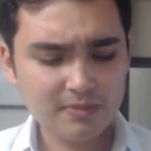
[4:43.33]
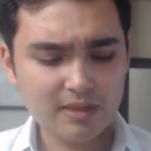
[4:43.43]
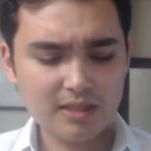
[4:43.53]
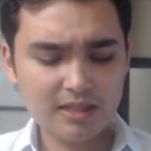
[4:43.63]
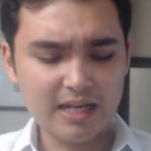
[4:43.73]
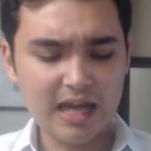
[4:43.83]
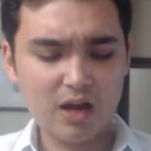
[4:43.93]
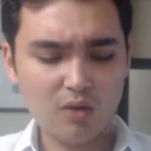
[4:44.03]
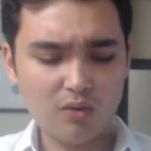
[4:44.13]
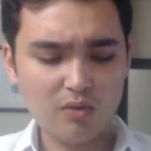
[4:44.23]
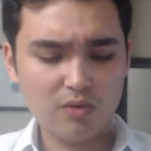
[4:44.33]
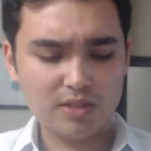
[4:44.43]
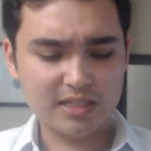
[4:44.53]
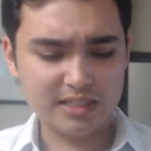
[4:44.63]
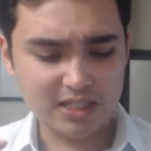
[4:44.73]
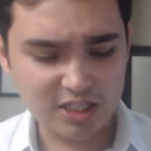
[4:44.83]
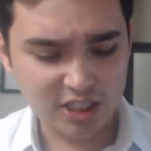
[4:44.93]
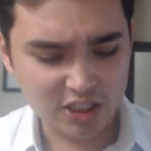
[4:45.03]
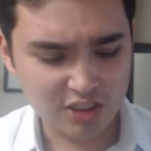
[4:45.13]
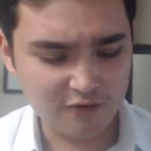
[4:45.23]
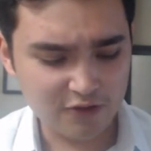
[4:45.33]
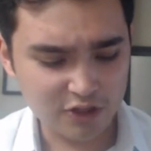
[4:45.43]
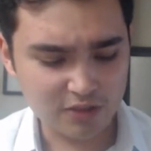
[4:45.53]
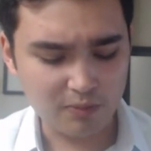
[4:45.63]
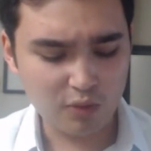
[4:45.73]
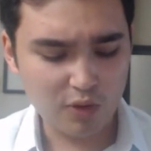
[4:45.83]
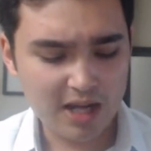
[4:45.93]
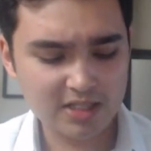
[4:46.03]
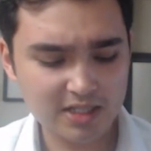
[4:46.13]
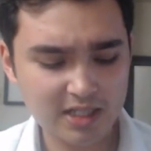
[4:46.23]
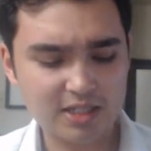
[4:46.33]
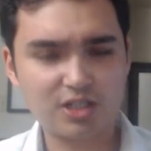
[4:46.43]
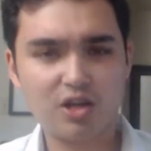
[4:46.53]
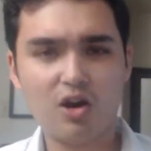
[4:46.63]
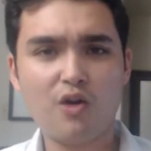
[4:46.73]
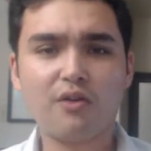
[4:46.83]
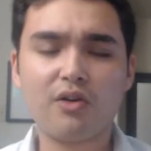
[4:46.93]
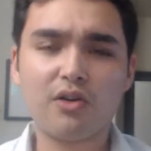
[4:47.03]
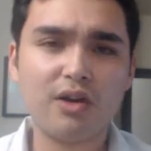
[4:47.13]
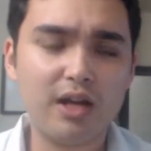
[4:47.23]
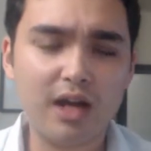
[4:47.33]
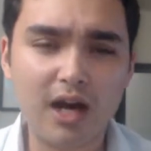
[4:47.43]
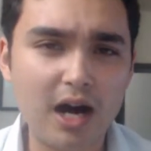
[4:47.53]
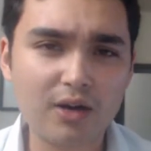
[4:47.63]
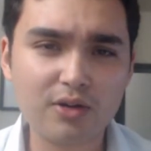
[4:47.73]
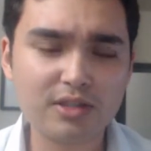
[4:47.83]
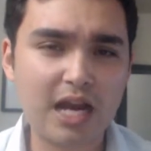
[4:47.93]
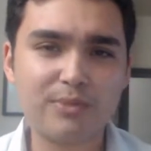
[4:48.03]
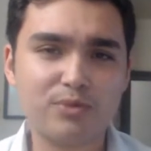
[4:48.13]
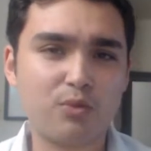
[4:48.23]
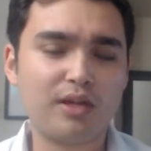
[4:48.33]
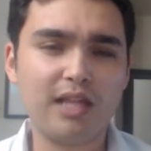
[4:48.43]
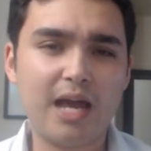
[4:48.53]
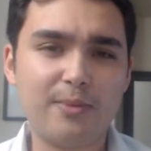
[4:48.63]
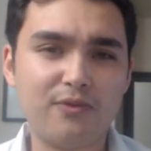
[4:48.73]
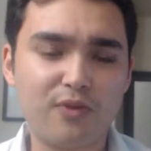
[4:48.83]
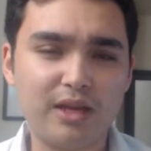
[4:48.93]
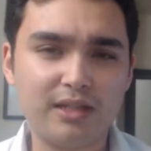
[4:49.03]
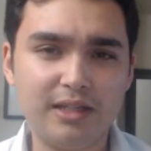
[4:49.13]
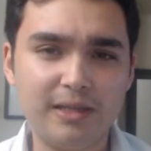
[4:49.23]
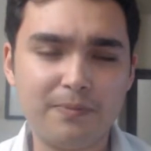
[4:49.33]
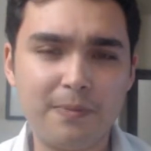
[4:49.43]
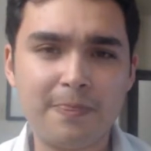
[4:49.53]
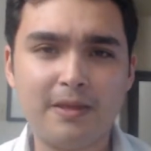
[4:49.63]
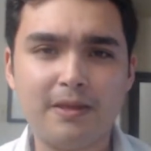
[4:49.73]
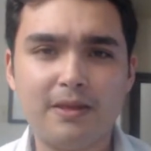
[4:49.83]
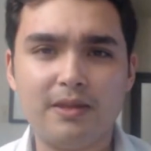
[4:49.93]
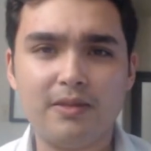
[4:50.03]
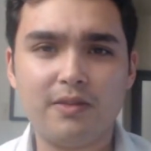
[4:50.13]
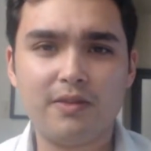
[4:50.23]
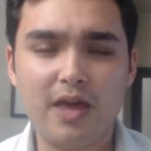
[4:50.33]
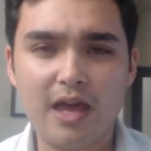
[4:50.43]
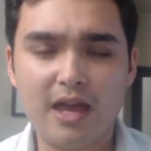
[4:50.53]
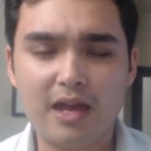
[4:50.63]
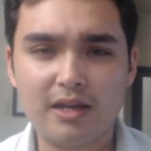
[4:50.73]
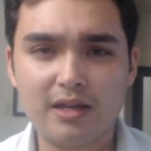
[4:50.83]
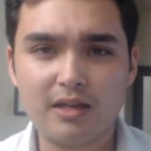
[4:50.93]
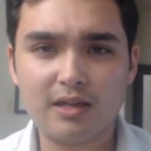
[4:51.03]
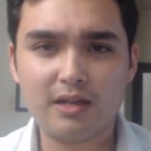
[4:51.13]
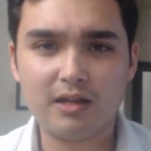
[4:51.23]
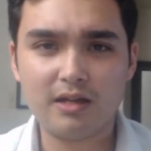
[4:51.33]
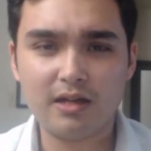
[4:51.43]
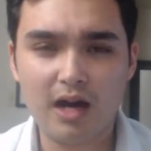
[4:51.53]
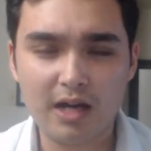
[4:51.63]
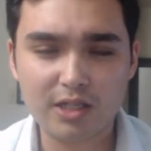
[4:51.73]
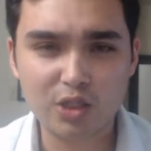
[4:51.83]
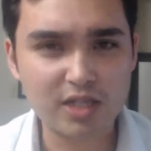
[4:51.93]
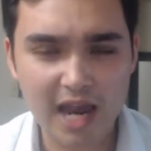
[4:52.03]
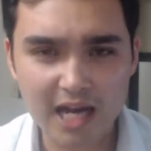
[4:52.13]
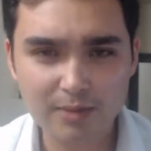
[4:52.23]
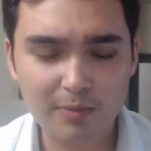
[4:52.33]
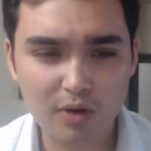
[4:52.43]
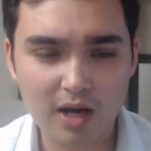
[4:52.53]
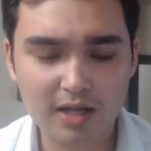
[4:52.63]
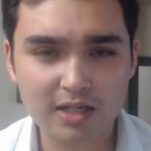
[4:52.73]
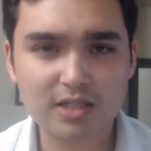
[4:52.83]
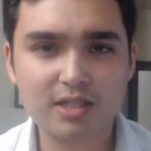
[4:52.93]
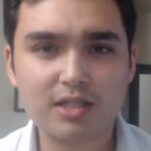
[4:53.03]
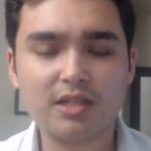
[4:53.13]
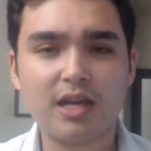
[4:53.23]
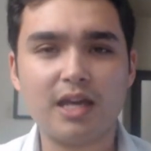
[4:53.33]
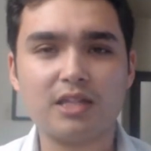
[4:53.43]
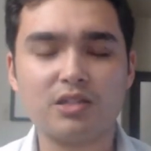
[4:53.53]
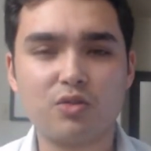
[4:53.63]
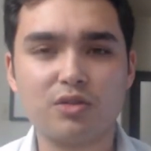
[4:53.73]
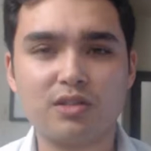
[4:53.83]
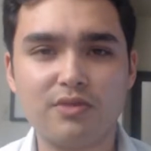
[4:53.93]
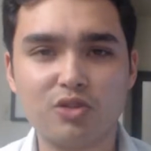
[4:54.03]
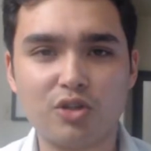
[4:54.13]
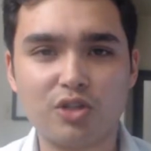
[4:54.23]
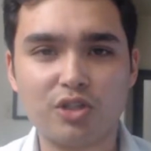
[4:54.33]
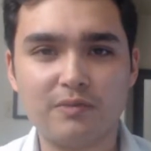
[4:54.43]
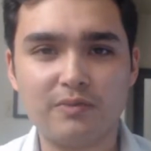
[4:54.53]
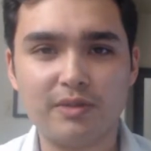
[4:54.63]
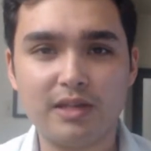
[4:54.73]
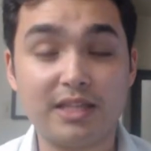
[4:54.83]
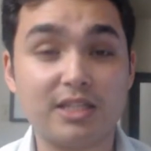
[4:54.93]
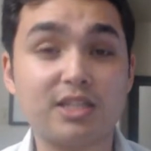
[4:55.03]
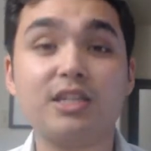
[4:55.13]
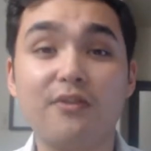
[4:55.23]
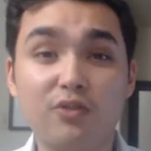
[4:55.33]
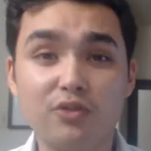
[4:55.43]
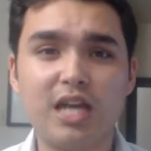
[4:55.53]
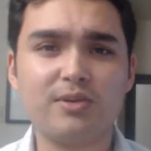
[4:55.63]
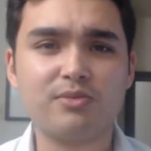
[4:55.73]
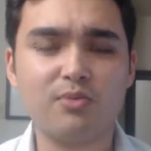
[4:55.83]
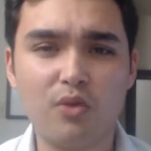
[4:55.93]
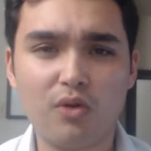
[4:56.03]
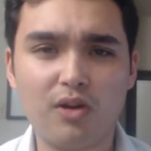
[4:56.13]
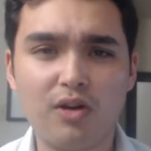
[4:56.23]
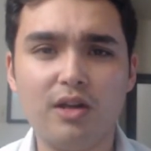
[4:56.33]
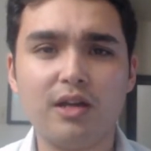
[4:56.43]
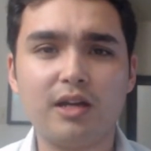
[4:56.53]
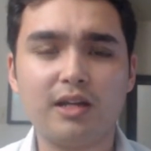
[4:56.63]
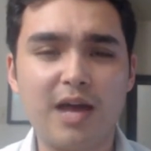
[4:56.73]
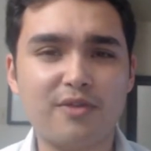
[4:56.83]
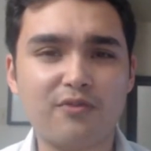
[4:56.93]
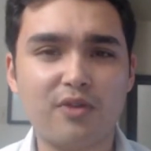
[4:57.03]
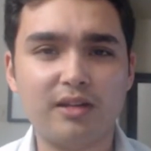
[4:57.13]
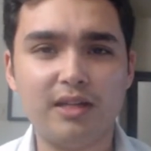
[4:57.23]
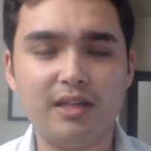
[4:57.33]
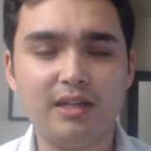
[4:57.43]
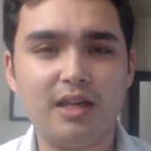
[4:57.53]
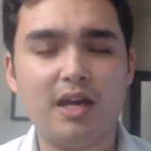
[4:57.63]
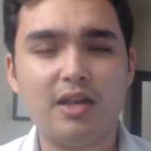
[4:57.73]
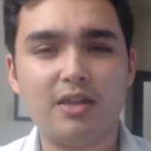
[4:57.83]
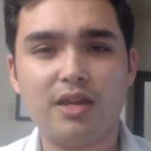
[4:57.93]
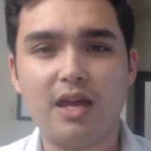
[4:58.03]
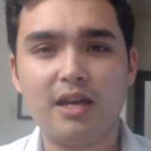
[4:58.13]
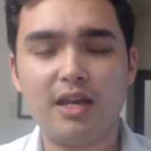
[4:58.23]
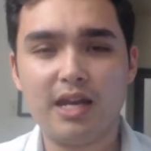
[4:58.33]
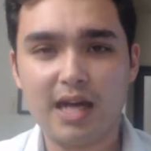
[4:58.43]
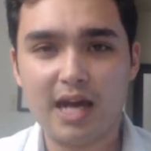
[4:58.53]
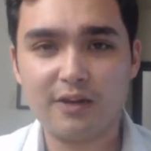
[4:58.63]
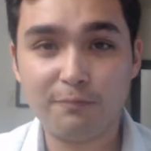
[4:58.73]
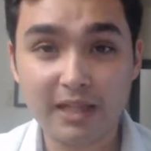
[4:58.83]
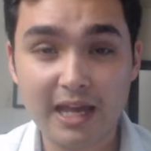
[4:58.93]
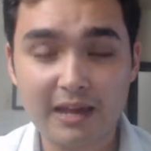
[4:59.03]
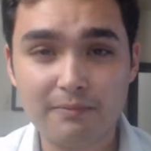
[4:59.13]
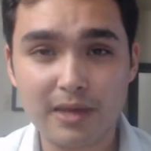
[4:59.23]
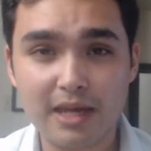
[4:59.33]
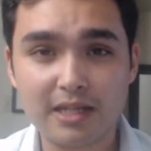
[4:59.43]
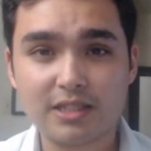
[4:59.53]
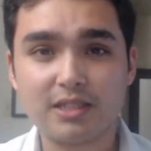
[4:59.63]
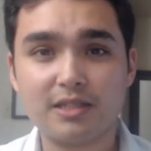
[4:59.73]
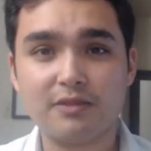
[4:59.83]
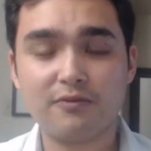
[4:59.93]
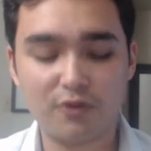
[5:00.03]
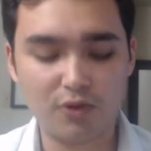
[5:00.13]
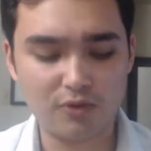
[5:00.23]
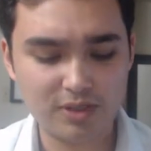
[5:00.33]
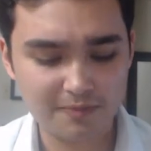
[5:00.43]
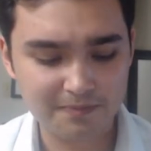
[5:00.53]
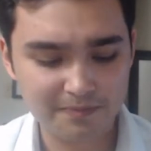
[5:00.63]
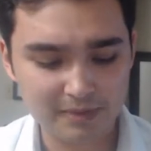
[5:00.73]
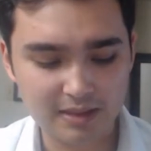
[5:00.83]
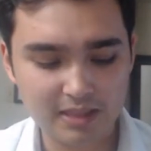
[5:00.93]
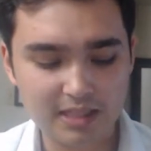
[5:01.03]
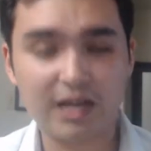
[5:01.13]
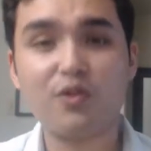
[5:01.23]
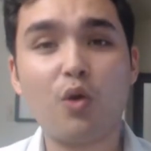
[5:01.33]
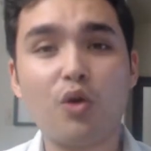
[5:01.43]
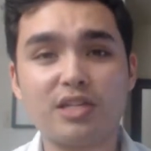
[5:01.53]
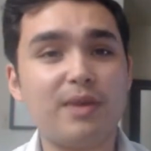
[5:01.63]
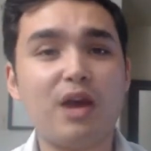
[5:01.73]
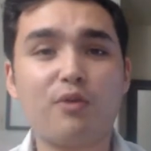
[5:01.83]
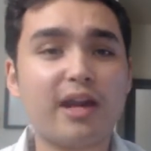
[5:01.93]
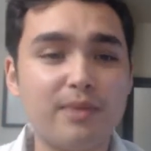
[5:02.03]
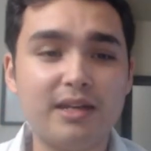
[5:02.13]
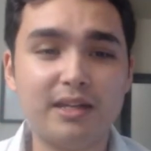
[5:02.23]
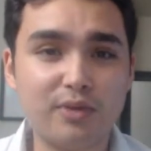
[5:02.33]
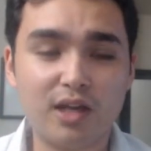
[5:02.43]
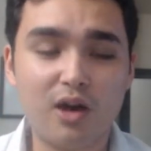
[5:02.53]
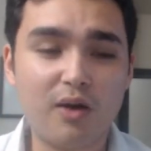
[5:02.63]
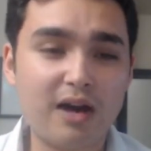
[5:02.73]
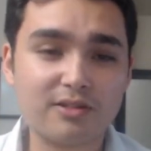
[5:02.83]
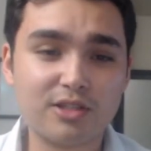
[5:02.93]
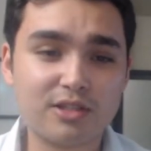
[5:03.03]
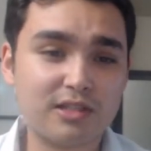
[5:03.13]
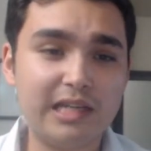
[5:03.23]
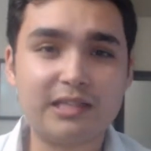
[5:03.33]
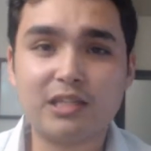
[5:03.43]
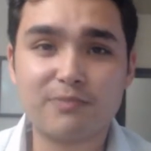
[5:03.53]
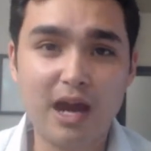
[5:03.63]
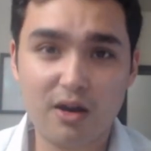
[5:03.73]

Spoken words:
Now, since it's such an efficient process, it's over 100 times more climate friendly than using animal products as a source of nutrition, and several times more climate friendly than any kind of plant-based foods. Now, of course, I'm not recommending we go out and just eat this powder